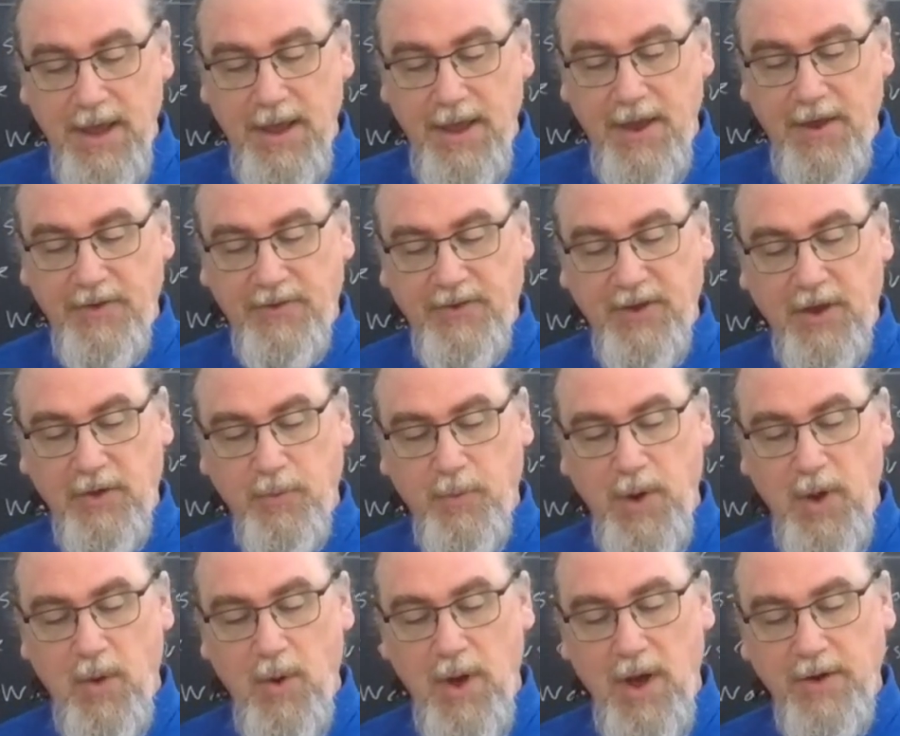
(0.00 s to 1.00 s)
He says,
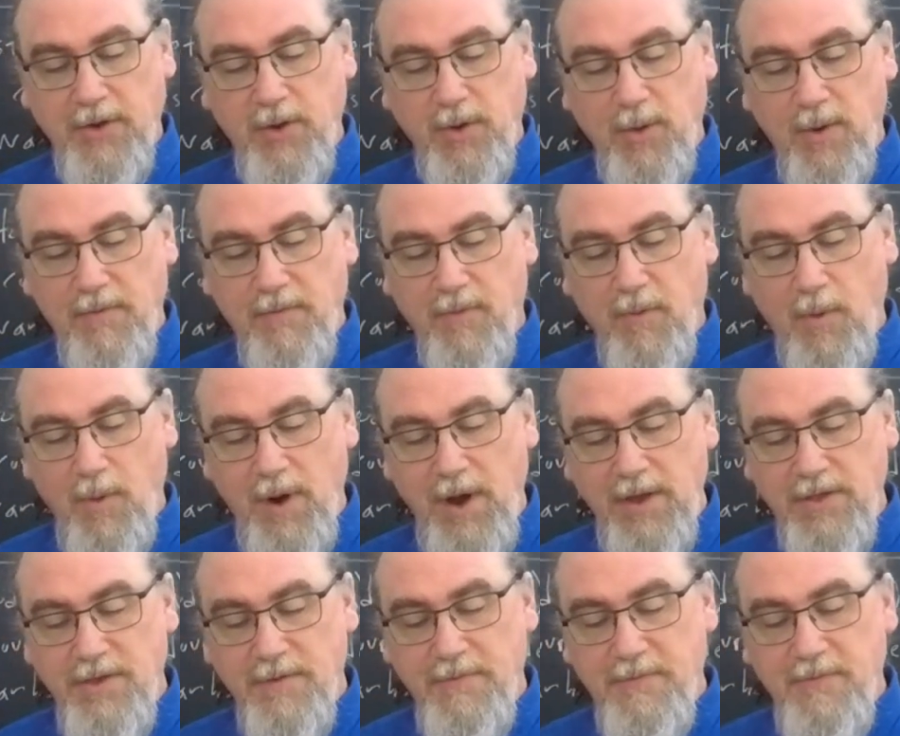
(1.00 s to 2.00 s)
we ought to
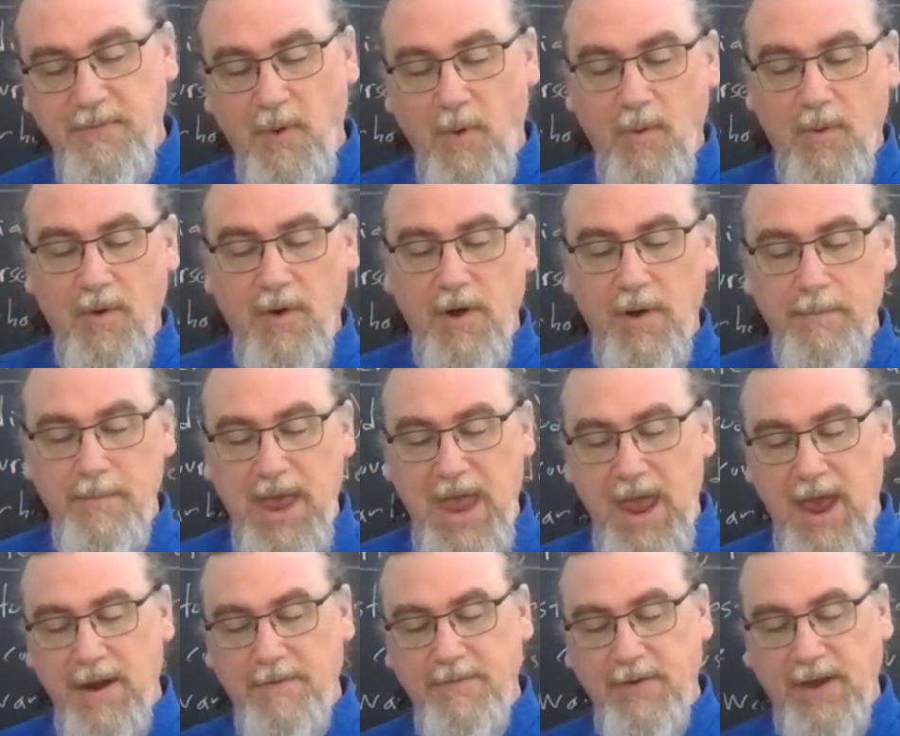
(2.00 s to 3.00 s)
avoid the forum,
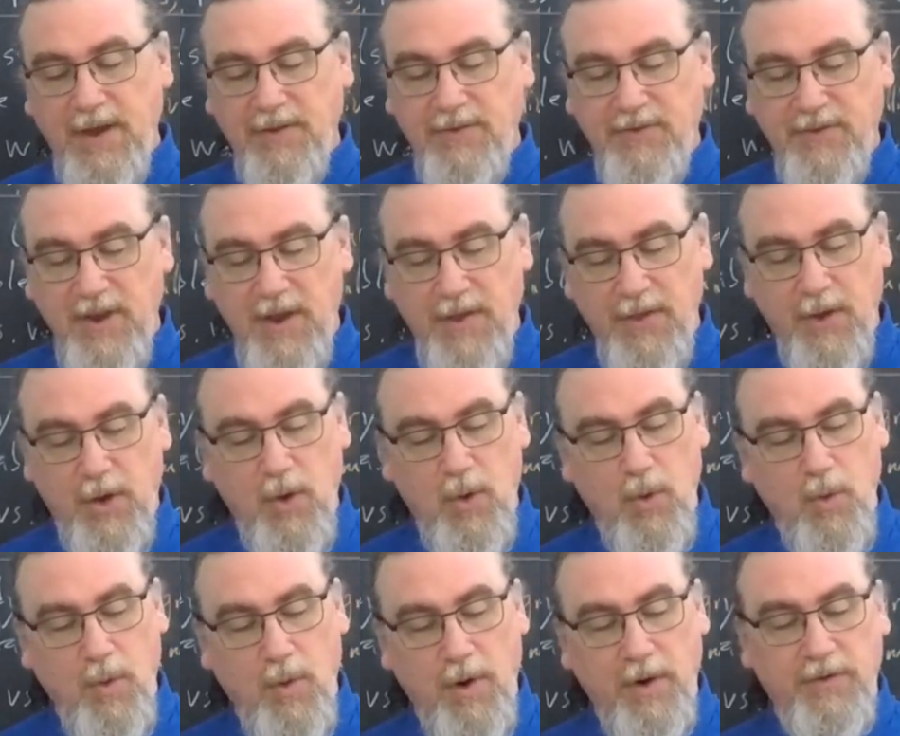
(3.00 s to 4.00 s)
advocacy, the
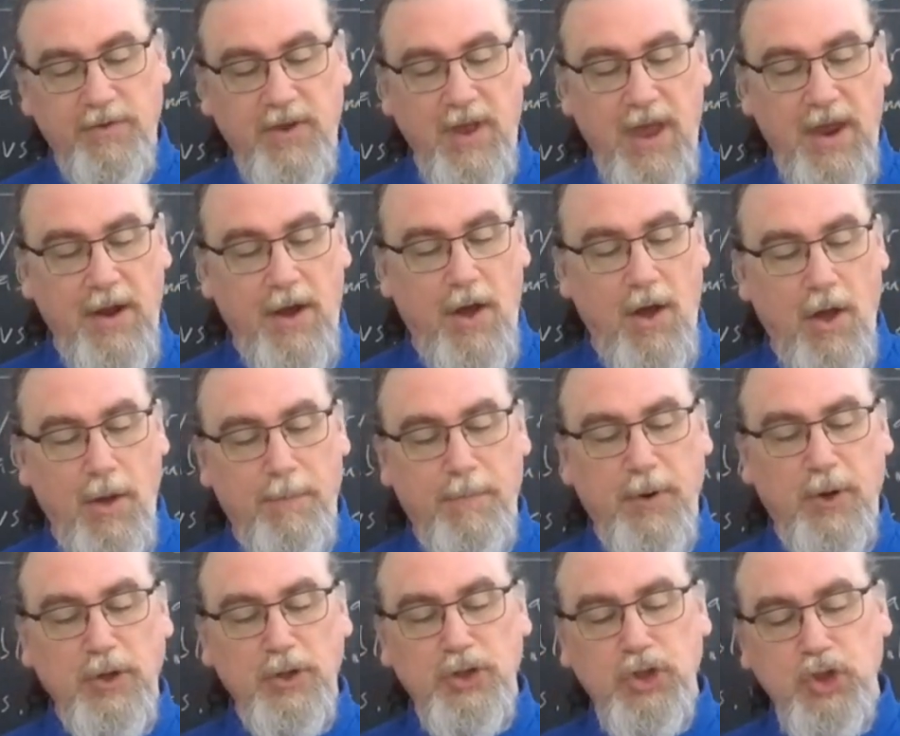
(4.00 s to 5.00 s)
courts, and all
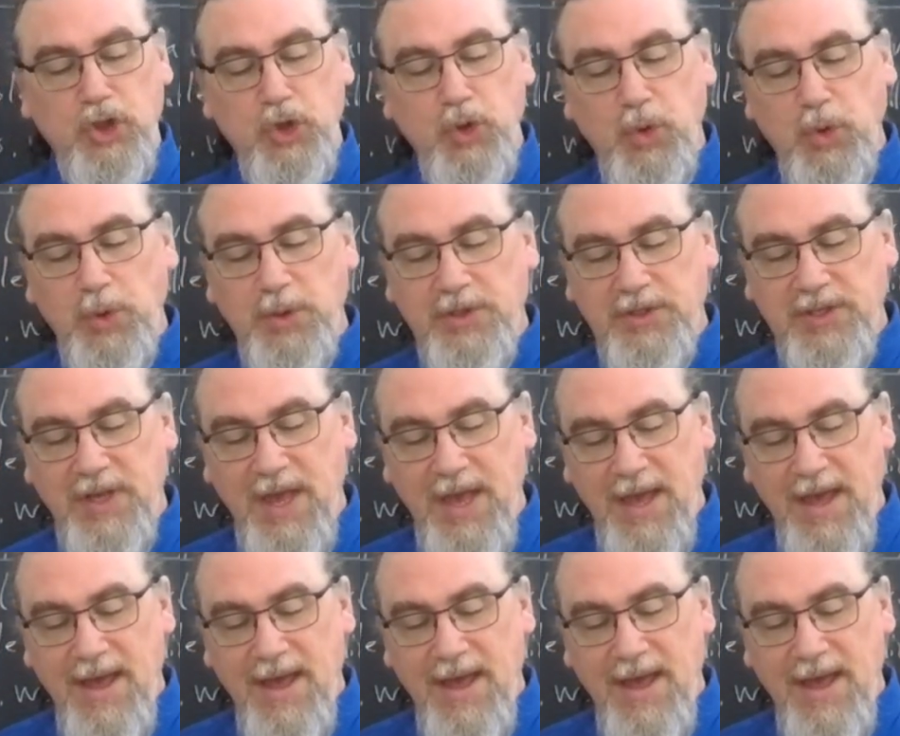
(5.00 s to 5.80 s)
pursuits